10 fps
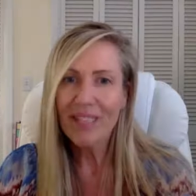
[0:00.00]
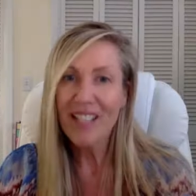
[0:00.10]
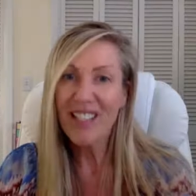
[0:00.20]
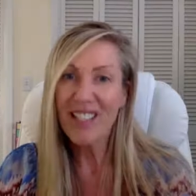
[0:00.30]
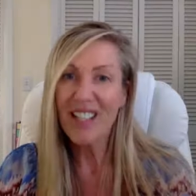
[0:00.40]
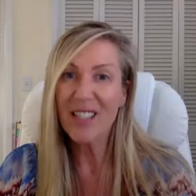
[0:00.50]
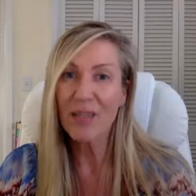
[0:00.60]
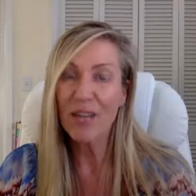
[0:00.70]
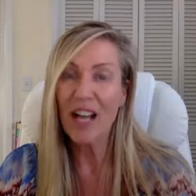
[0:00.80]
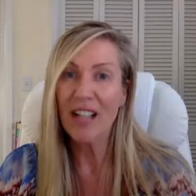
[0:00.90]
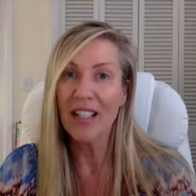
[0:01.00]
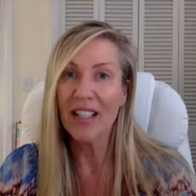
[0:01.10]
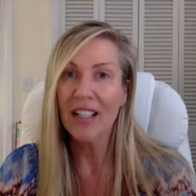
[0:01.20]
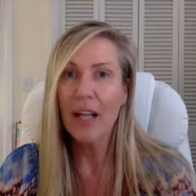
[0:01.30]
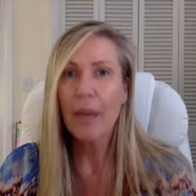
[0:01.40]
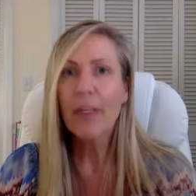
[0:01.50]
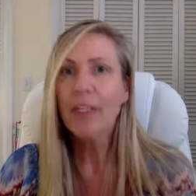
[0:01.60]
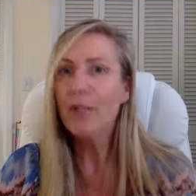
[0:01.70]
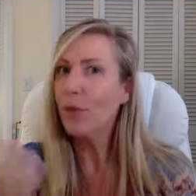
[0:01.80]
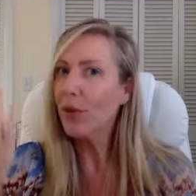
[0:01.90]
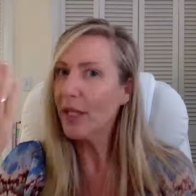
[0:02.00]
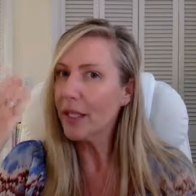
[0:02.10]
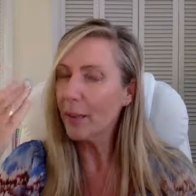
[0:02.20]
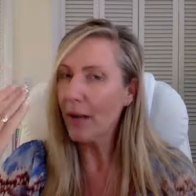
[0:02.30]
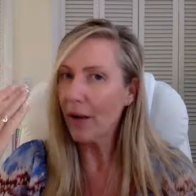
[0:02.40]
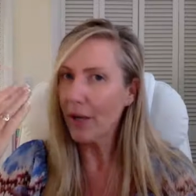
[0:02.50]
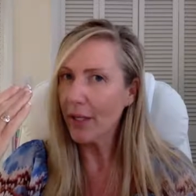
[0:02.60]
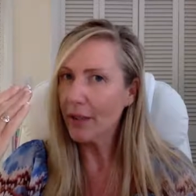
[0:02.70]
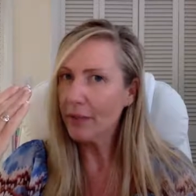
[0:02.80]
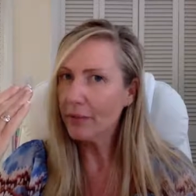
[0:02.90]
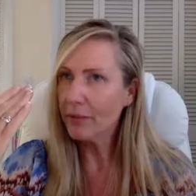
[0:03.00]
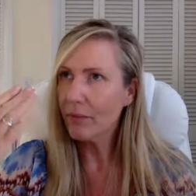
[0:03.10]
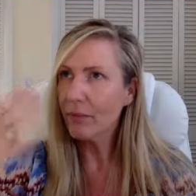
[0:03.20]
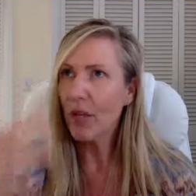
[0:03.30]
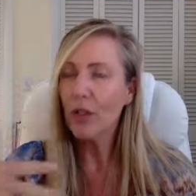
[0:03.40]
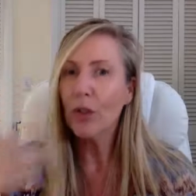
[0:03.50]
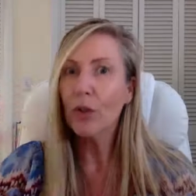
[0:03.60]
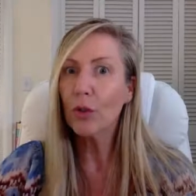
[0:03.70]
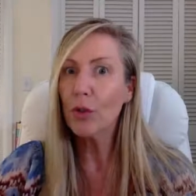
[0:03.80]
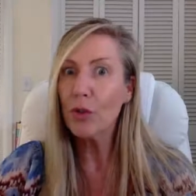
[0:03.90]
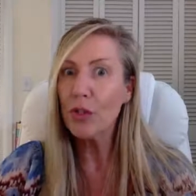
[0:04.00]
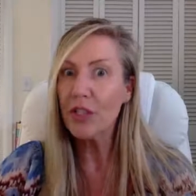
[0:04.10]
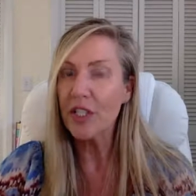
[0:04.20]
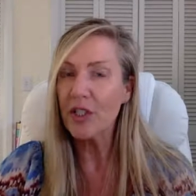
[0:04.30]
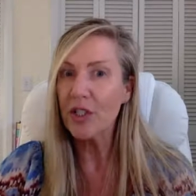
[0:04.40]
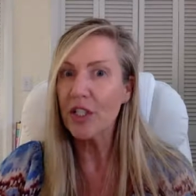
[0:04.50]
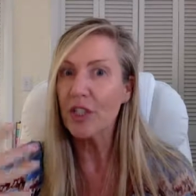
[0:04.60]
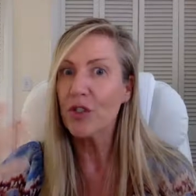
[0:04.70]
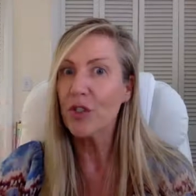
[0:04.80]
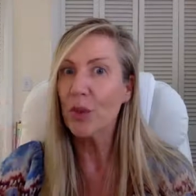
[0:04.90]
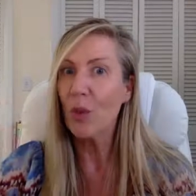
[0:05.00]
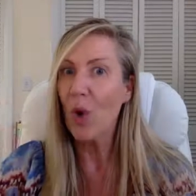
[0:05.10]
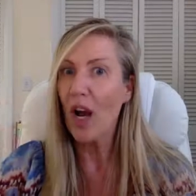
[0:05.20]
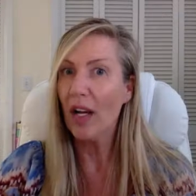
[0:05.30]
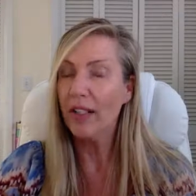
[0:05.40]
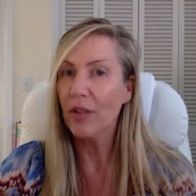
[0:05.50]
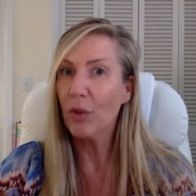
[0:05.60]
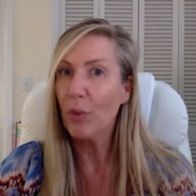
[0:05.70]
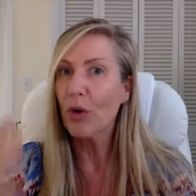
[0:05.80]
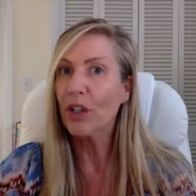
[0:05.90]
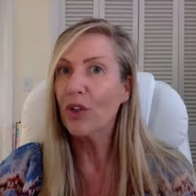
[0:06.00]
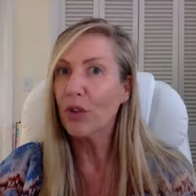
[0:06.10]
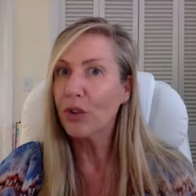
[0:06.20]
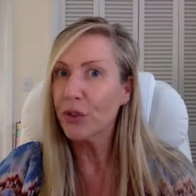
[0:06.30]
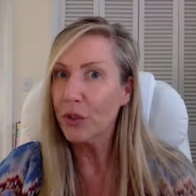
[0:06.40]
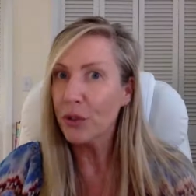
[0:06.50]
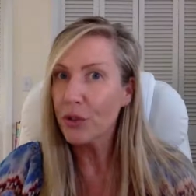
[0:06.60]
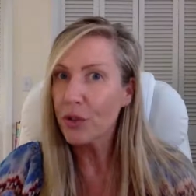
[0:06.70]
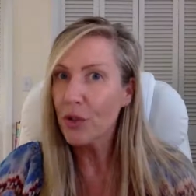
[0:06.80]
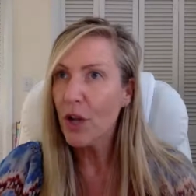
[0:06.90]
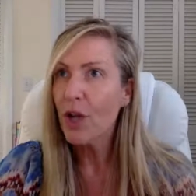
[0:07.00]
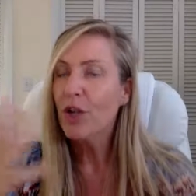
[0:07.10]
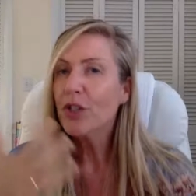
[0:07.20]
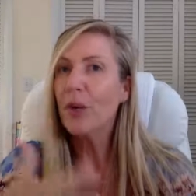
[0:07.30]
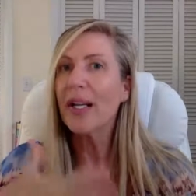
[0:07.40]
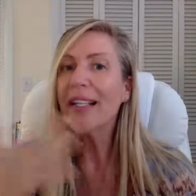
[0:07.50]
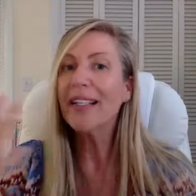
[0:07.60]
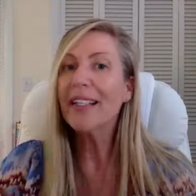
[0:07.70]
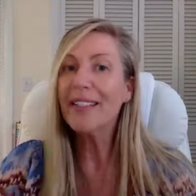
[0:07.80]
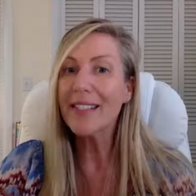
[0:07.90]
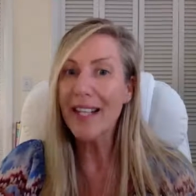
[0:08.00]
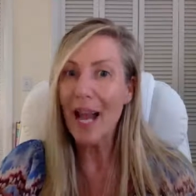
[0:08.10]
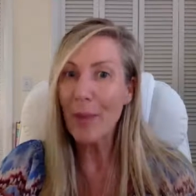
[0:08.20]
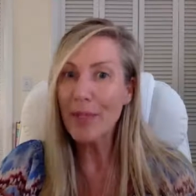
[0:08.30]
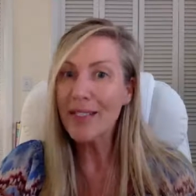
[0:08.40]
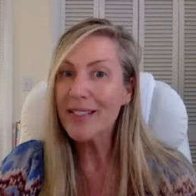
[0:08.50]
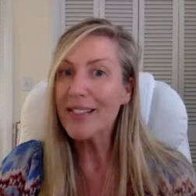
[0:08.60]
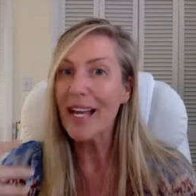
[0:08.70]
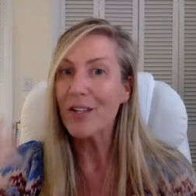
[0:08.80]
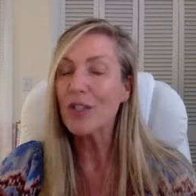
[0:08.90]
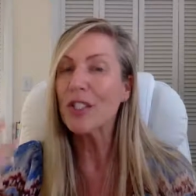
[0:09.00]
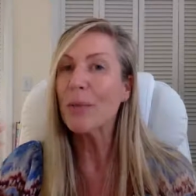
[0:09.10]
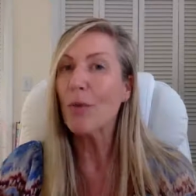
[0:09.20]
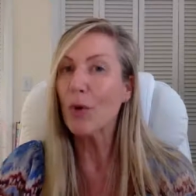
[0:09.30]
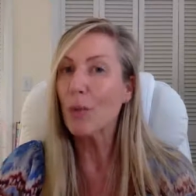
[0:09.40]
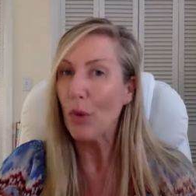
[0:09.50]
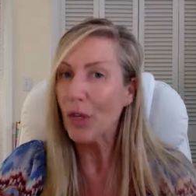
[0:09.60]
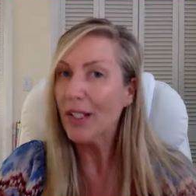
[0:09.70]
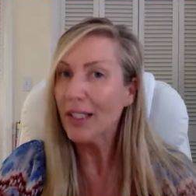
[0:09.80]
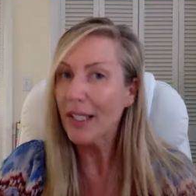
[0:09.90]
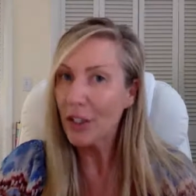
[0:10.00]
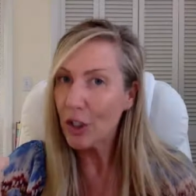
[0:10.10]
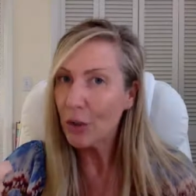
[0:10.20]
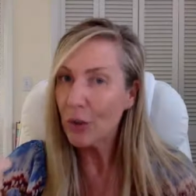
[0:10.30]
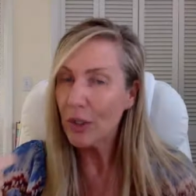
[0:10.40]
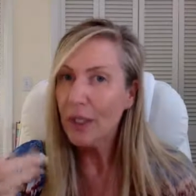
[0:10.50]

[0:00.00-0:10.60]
That's the reality. Because if you think about it, a local news station is doing what? They're reporting local news. So anything else that happens that is actually more important than you,